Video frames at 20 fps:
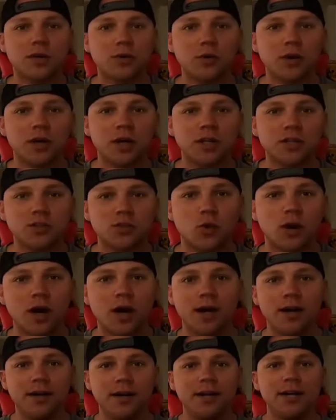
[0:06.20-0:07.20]
going on,
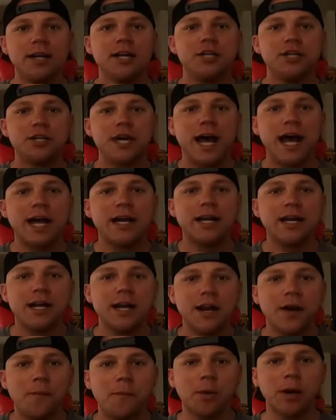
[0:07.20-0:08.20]
squad? Chad
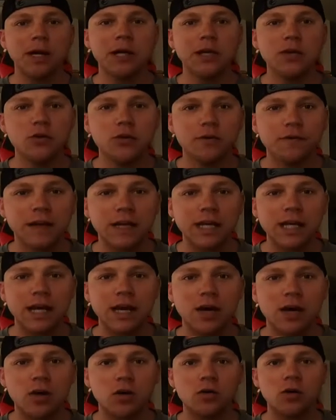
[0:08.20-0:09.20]
here, bringing you a
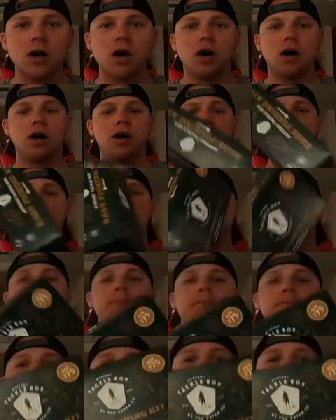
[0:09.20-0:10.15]
video on